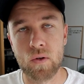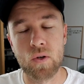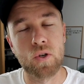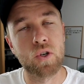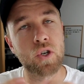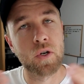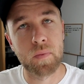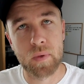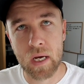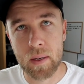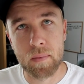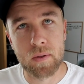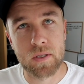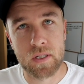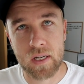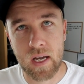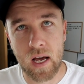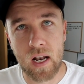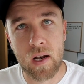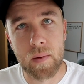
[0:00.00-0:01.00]
You should be able
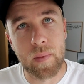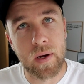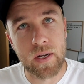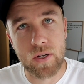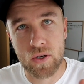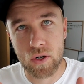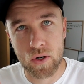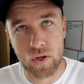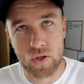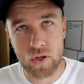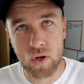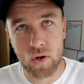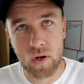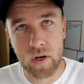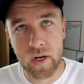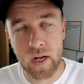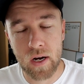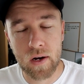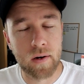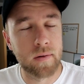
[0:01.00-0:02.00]
to calibrate your
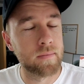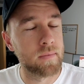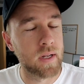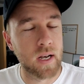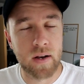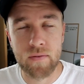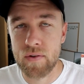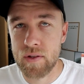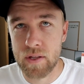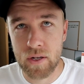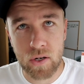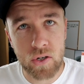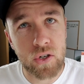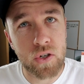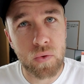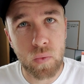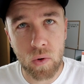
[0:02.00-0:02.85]
controller now and everything should